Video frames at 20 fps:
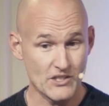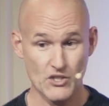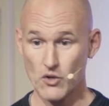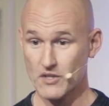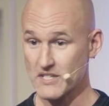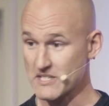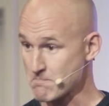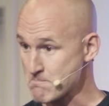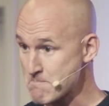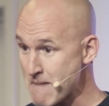
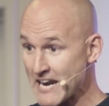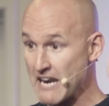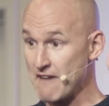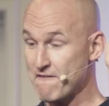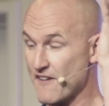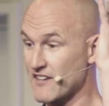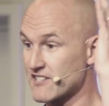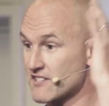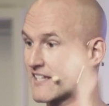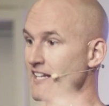God is
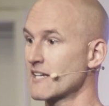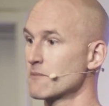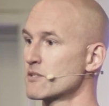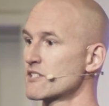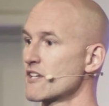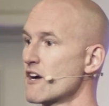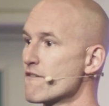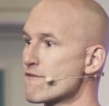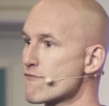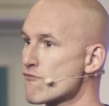manifesting
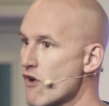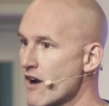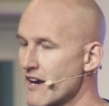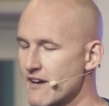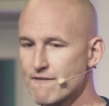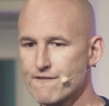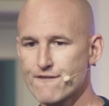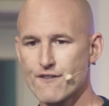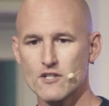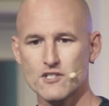himself right
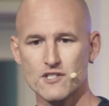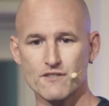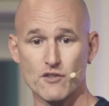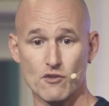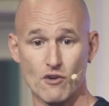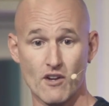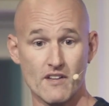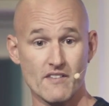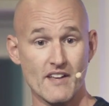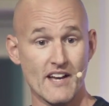in front of
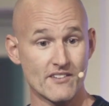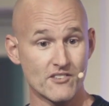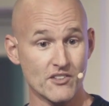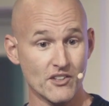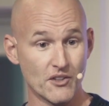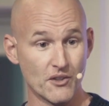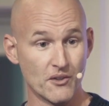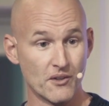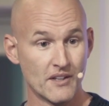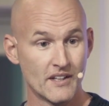you like that, do
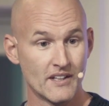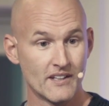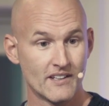you?